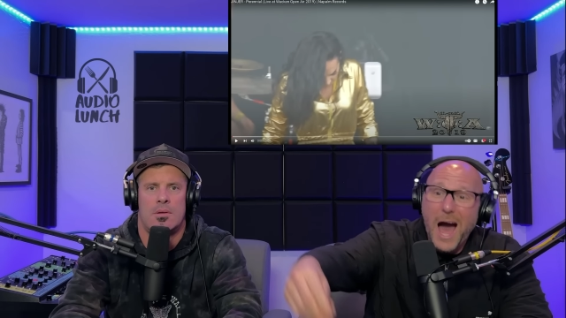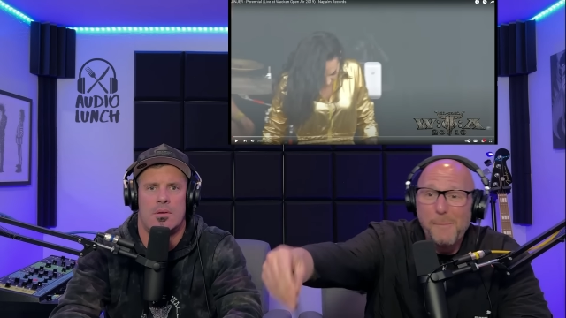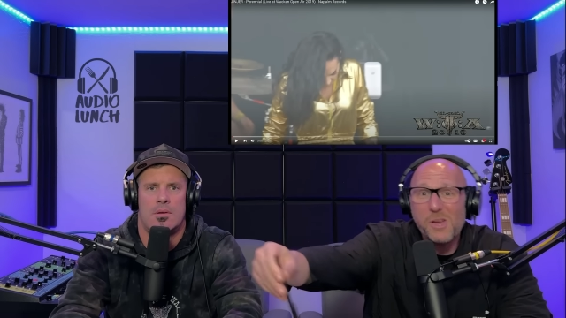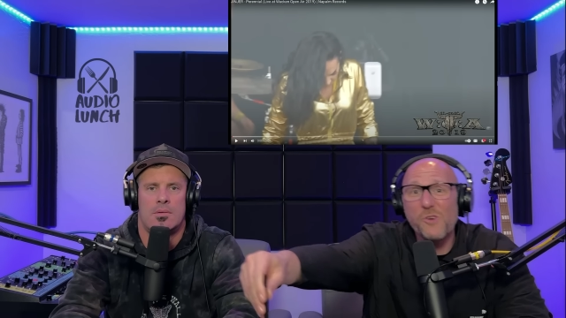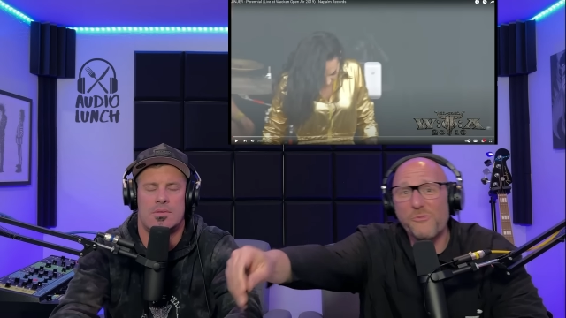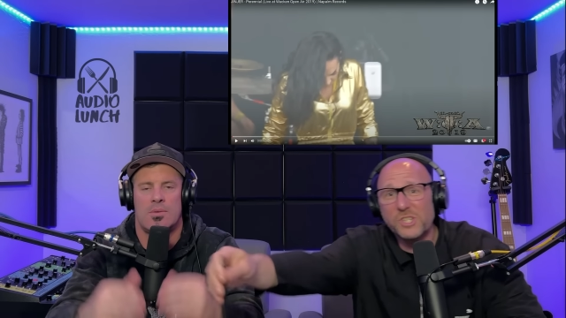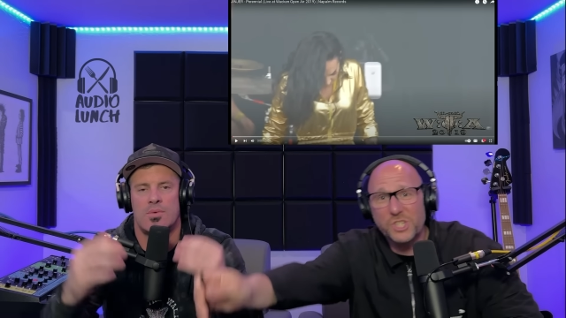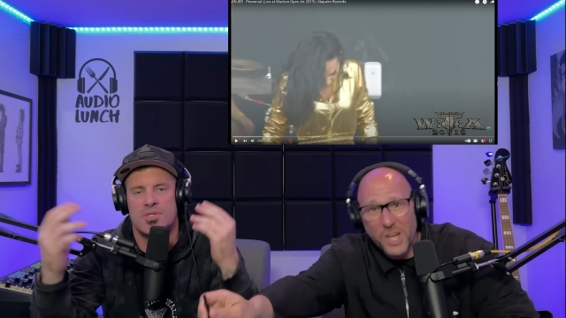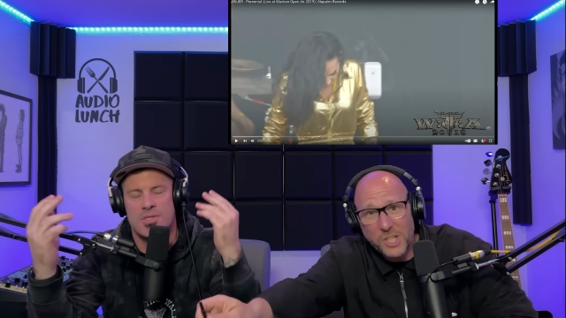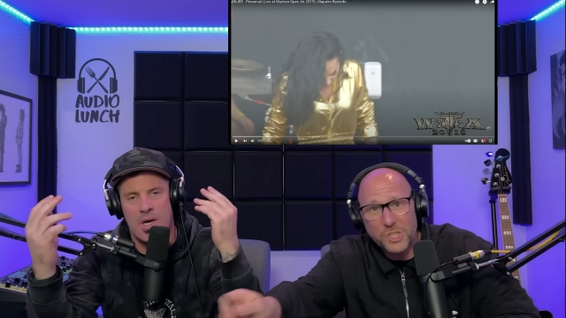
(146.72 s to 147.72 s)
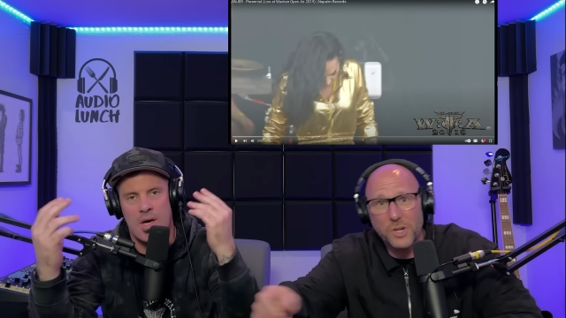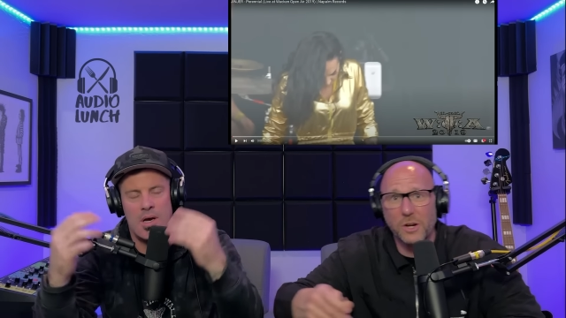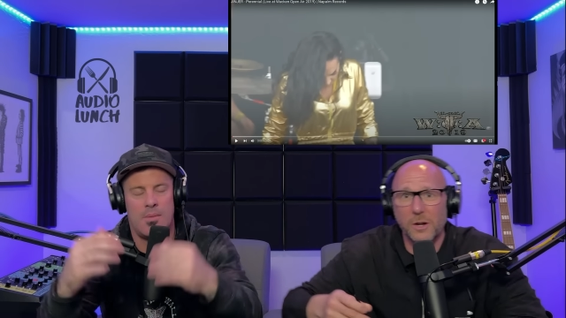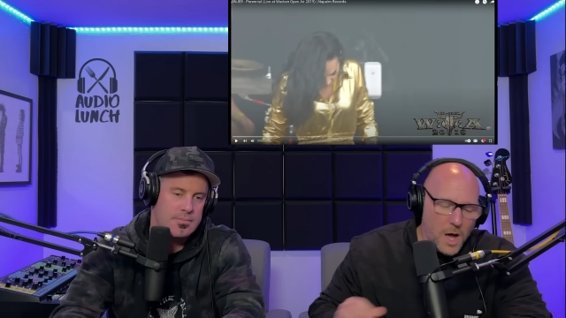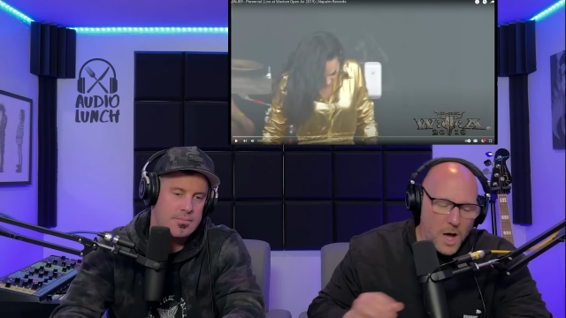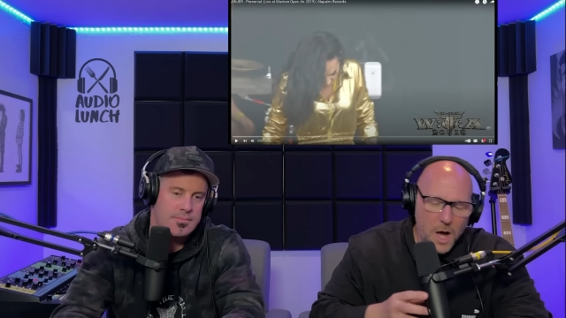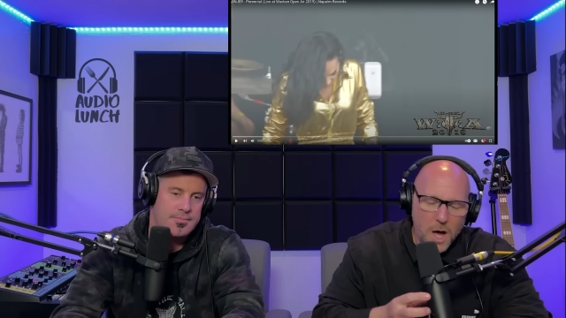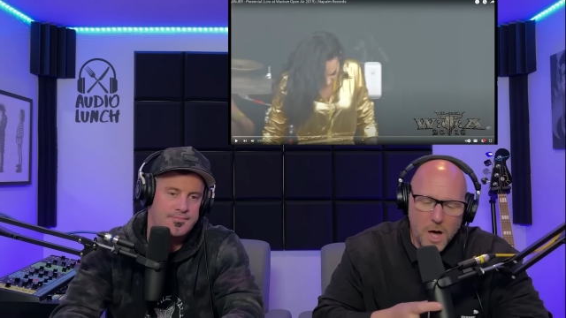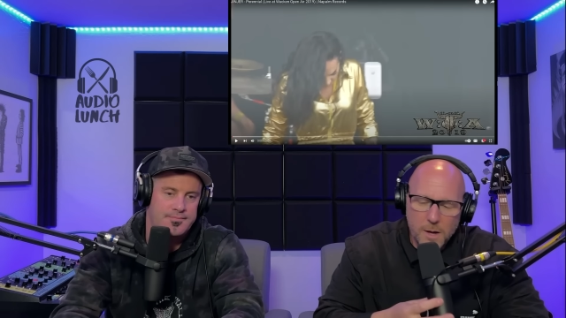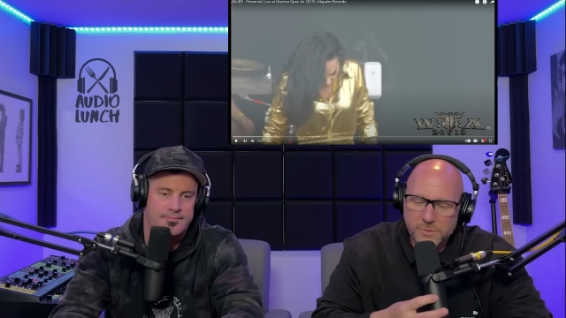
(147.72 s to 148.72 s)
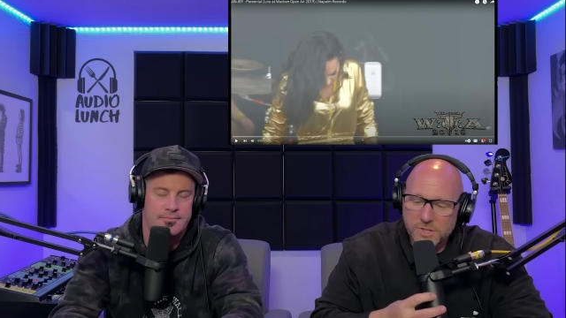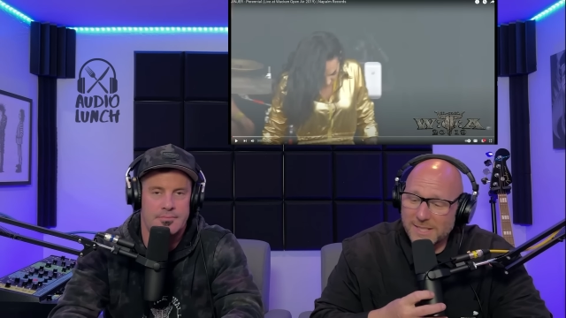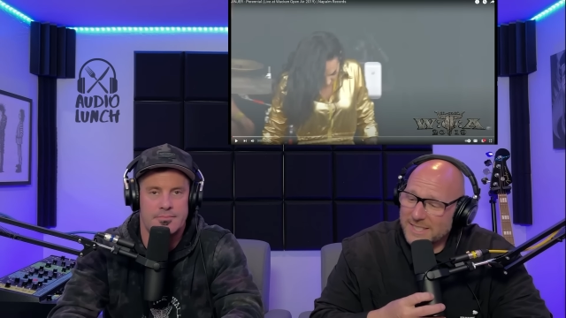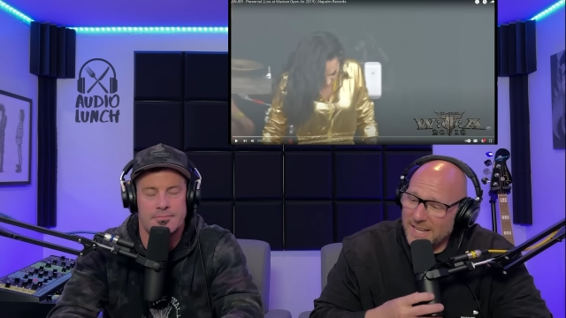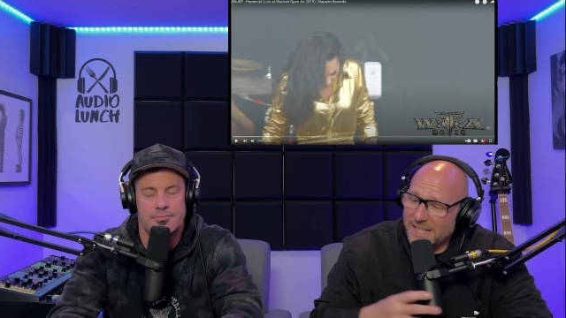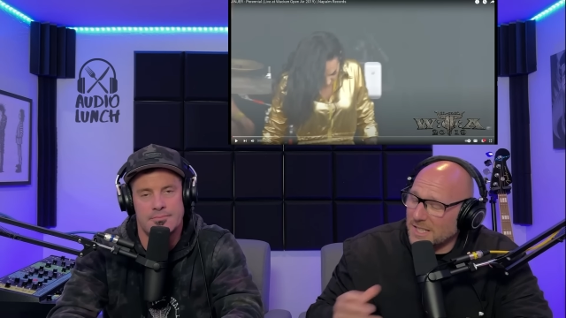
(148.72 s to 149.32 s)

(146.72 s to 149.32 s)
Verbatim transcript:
Speaker 1: I'm here for so Jinjer. Um, so let's get into